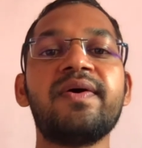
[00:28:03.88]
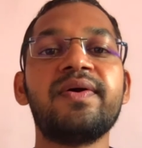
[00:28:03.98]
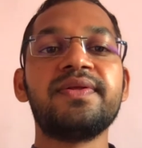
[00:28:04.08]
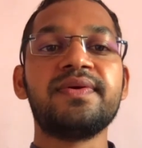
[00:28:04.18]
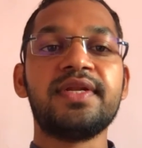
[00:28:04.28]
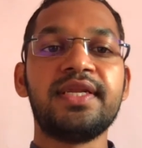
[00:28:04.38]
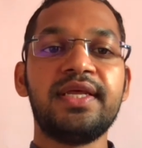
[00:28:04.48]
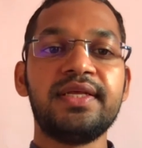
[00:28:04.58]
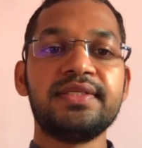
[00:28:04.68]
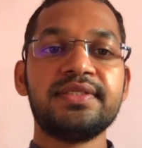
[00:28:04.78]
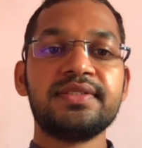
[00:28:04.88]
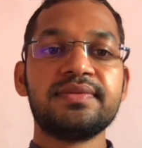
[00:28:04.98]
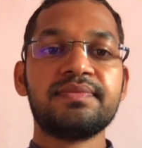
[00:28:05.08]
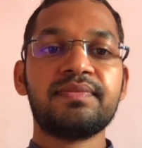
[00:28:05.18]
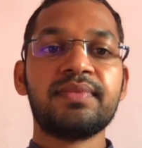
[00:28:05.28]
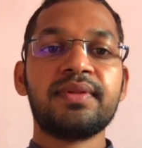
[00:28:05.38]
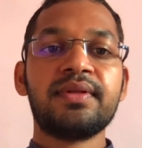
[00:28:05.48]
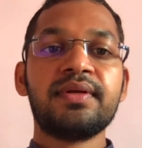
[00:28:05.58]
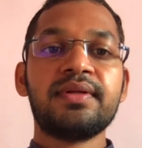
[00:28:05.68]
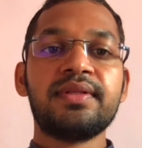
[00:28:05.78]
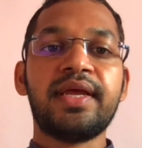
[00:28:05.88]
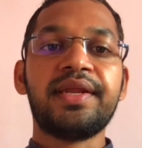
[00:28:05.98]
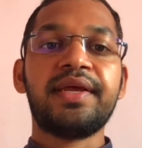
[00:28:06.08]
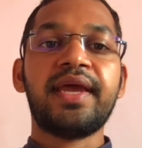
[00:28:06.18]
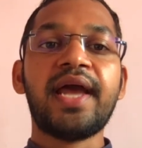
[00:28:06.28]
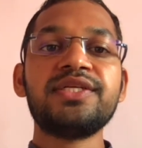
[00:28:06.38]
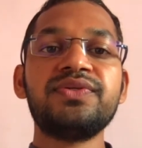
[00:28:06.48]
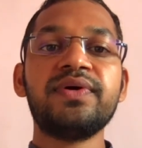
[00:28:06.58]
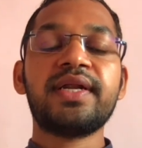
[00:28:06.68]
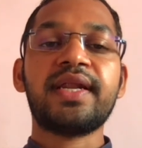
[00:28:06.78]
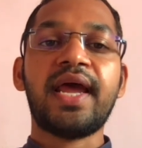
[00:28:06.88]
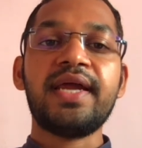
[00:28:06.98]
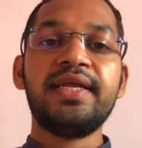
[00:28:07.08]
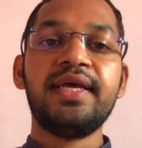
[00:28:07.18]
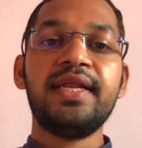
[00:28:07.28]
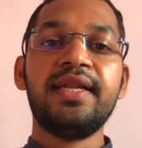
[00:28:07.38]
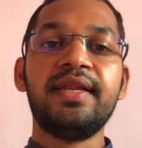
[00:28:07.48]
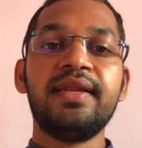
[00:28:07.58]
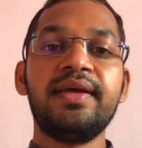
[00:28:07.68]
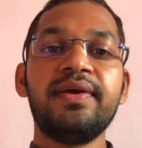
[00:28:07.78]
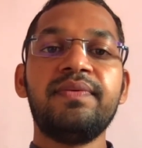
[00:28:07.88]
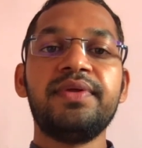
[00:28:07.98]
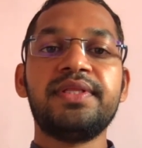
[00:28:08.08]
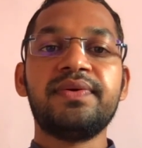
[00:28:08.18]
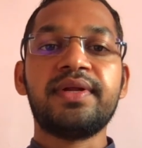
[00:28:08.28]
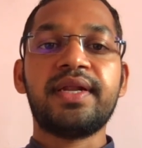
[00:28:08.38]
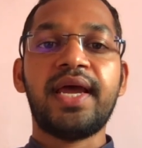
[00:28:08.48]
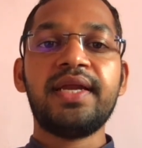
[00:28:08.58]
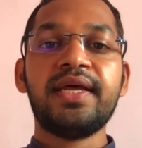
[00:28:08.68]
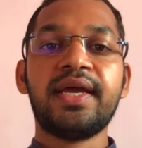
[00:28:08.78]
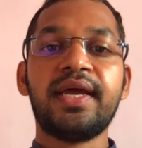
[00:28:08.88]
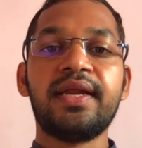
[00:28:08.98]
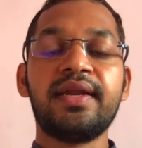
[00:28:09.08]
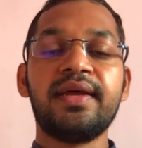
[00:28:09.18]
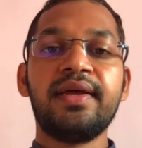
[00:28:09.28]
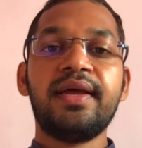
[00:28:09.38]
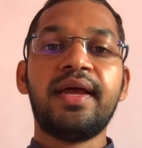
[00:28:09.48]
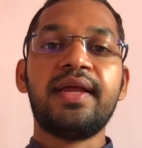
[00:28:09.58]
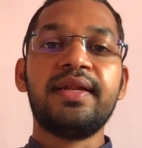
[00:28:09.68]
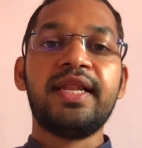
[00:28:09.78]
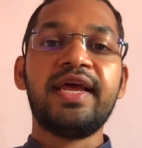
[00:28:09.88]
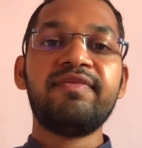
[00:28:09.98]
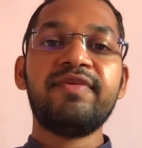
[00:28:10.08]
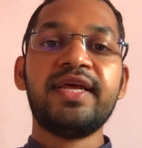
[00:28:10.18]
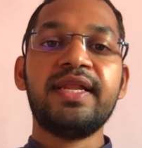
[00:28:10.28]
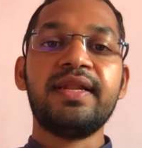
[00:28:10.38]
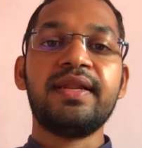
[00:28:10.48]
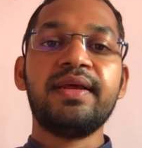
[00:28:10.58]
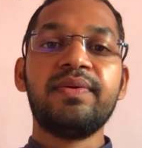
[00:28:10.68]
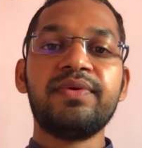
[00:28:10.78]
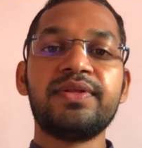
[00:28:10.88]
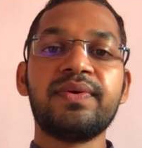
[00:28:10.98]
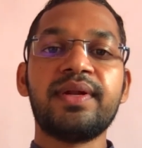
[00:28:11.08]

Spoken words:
on your knees, then catch your right heel with your right hand and left heel with your